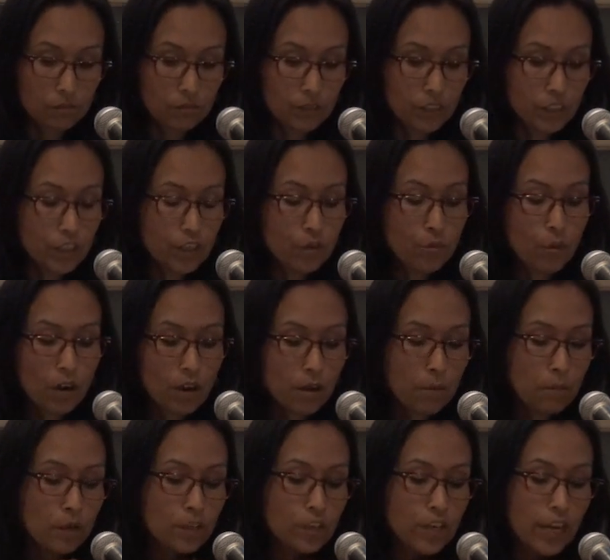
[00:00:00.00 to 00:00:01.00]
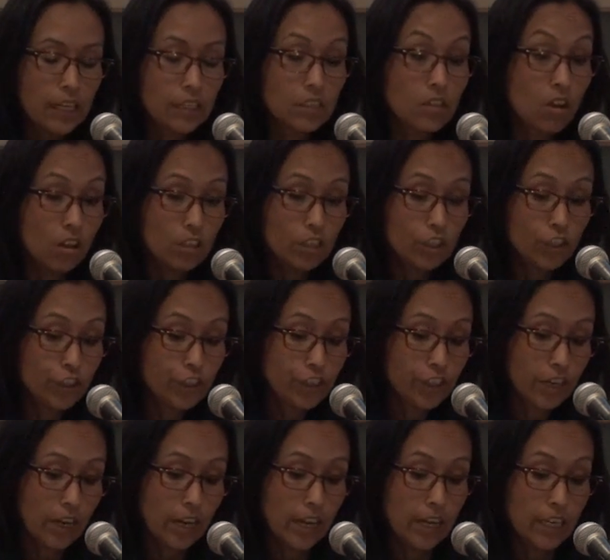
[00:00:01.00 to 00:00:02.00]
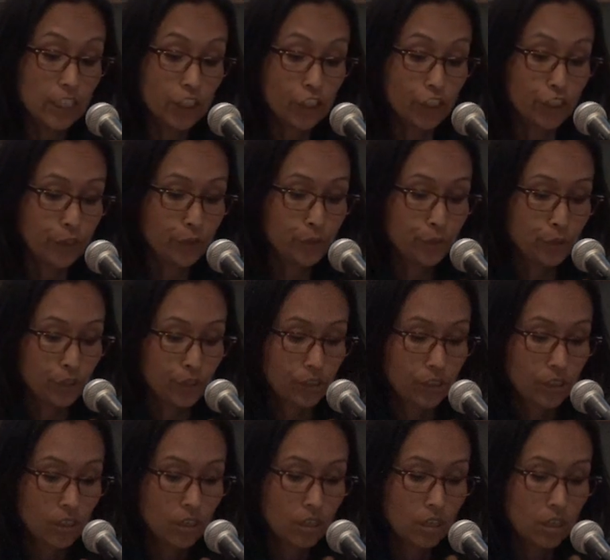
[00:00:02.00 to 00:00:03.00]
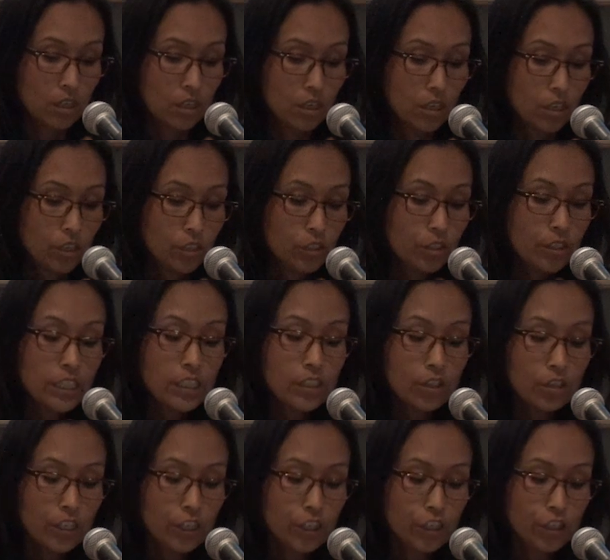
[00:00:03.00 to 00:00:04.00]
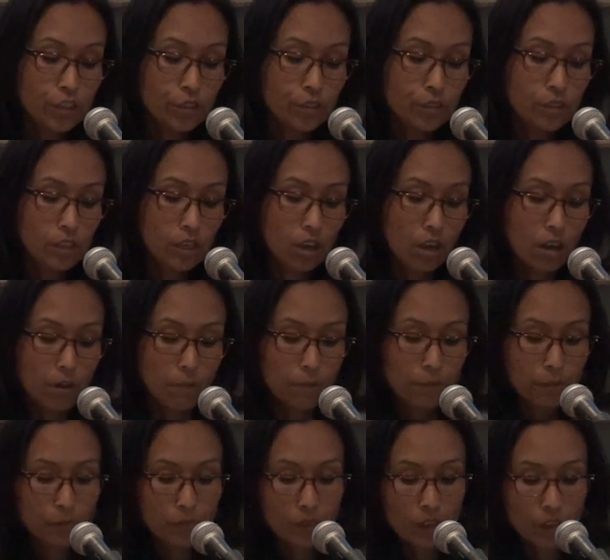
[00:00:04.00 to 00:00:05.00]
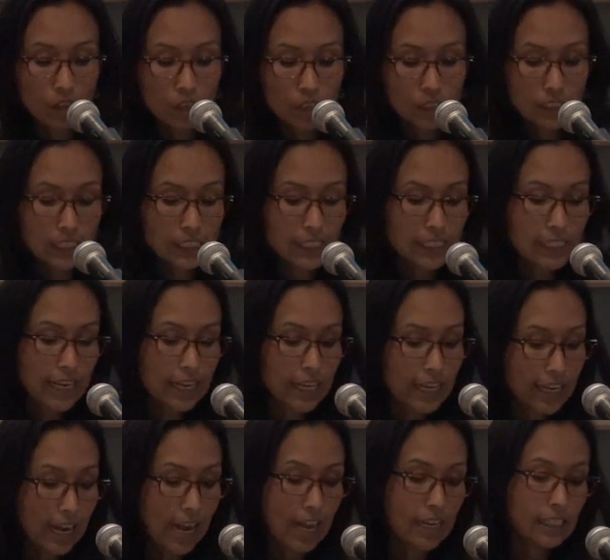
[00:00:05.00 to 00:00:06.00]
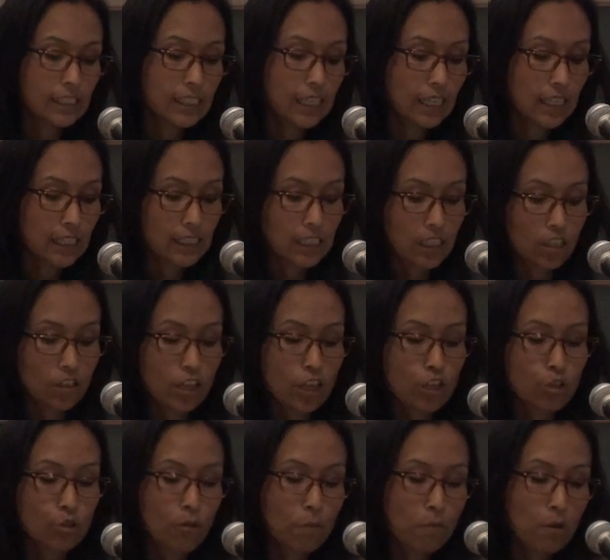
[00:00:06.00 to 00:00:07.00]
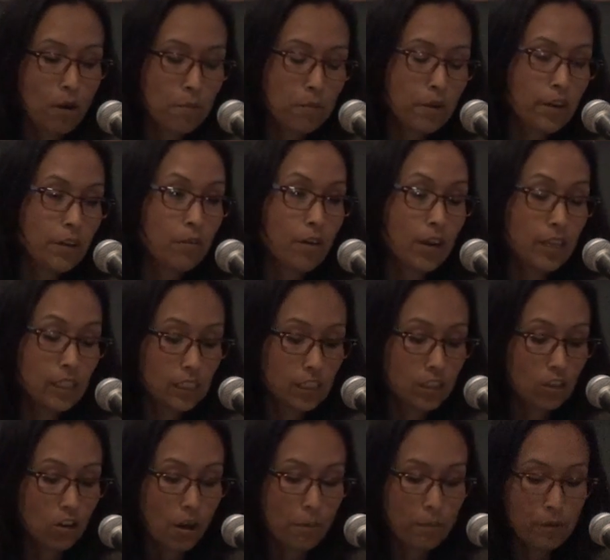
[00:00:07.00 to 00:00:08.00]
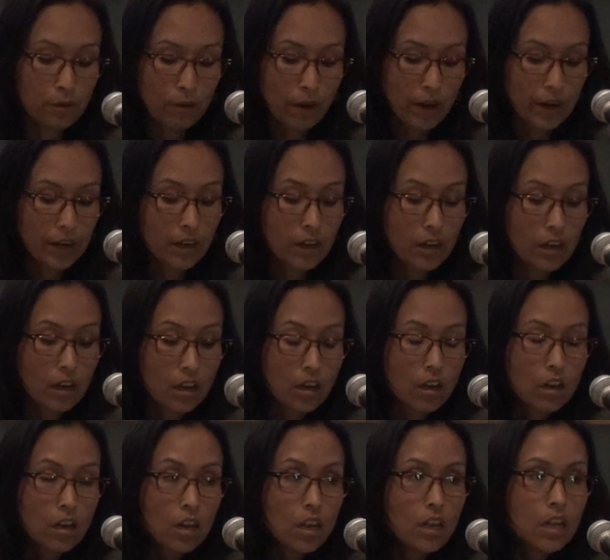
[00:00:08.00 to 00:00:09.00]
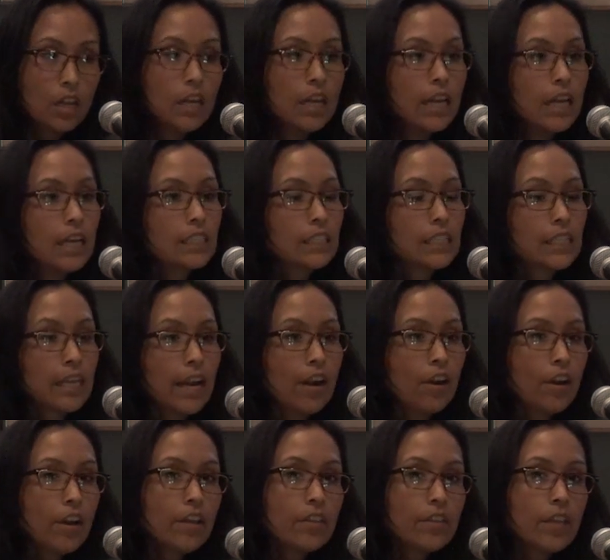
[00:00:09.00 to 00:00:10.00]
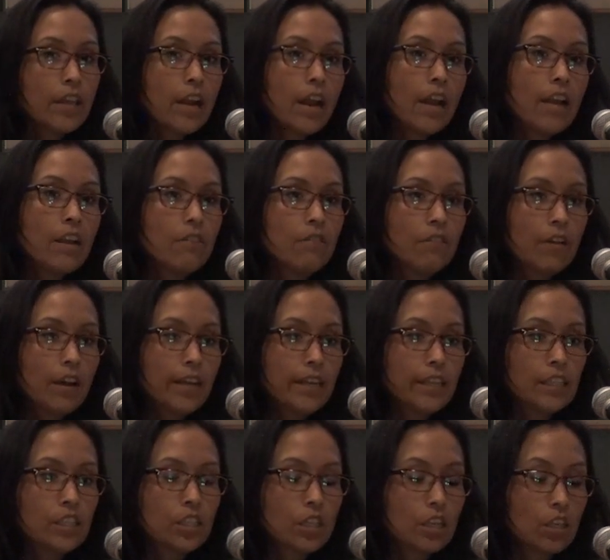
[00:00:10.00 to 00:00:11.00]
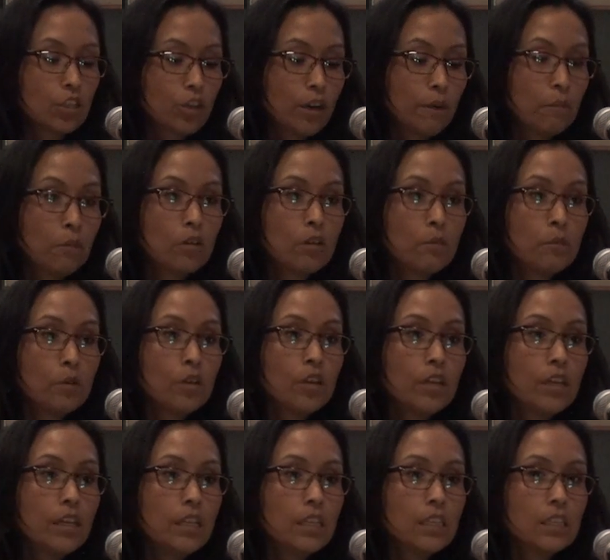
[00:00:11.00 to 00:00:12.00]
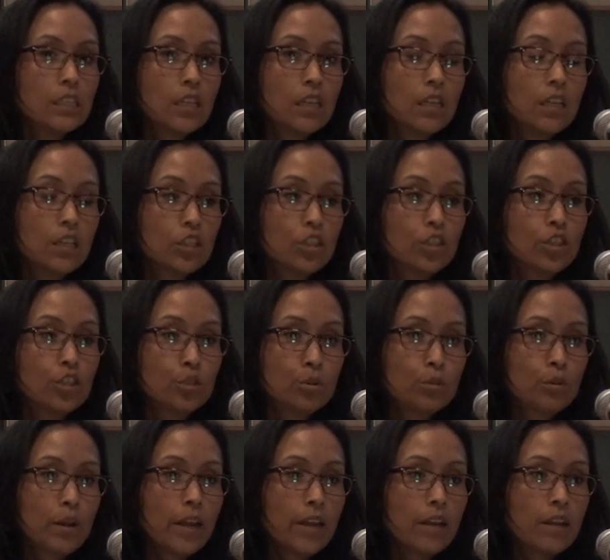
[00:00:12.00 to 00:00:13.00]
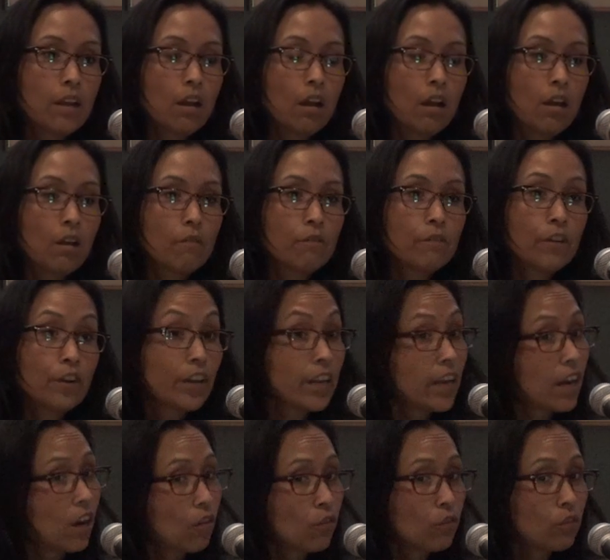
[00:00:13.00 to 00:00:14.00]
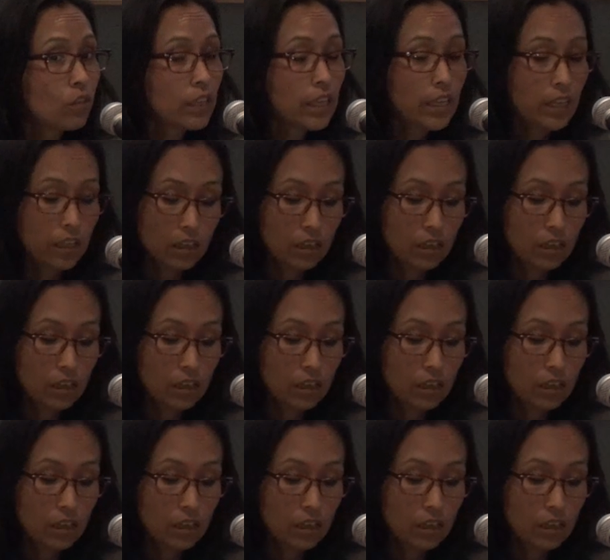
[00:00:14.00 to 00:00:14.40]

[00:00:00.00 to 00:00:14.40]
You want to protect knowledge and its use. So these are issues, designated access, intellectual property rights, and copyright. It's an area that I advise tribal communities to tread very carefully.